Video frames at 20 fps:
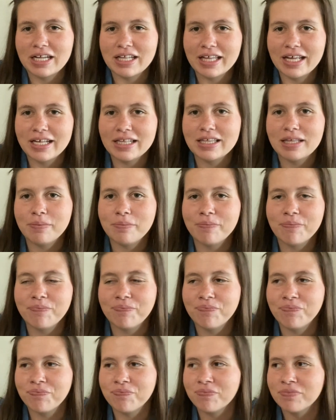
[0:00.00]
I like them,
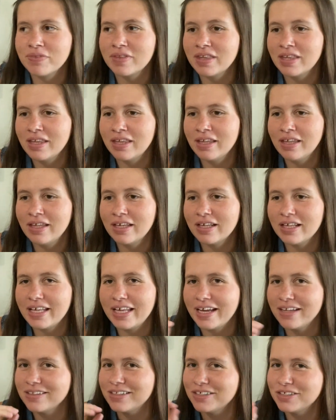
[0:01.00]

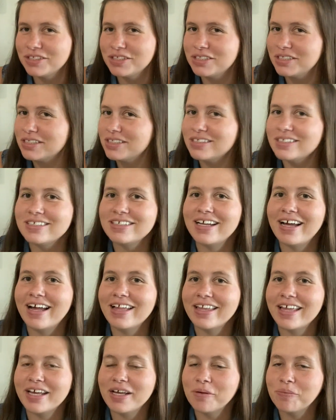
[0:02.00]
yeah, I
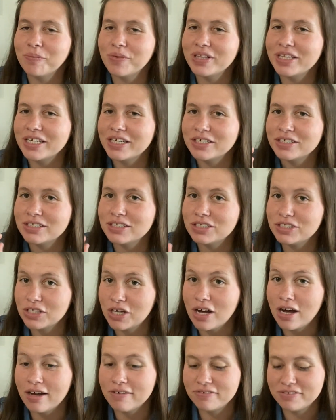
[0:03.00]
like them when they're
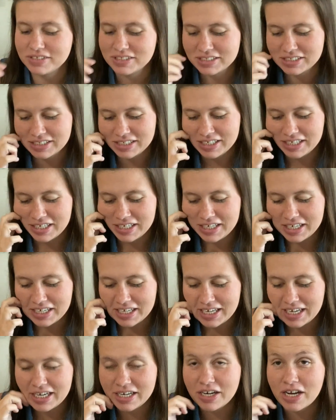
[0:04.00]
soft
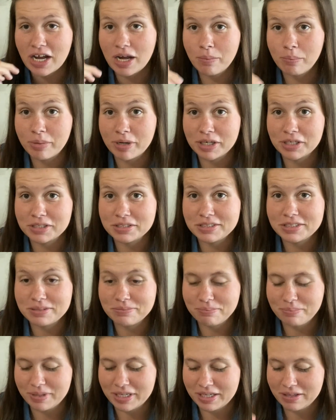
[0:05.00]
and not burnt,
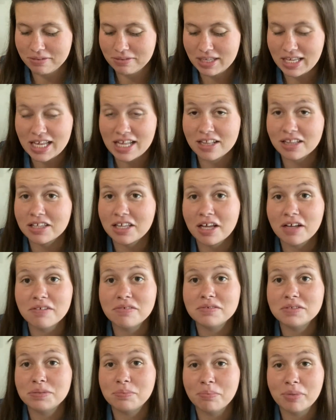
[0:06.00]
but he
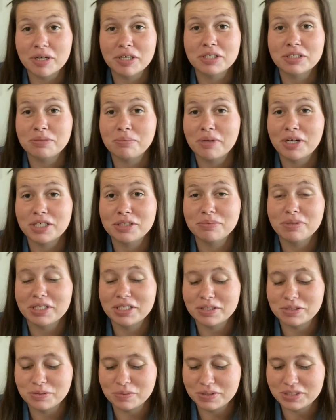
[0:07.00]
loves burnt
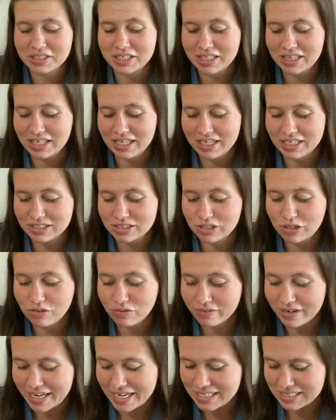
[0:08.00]
marshmallows, which I think is
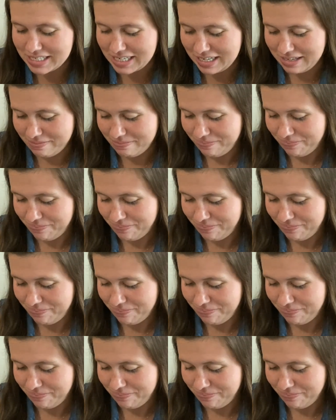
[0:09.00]
crazy.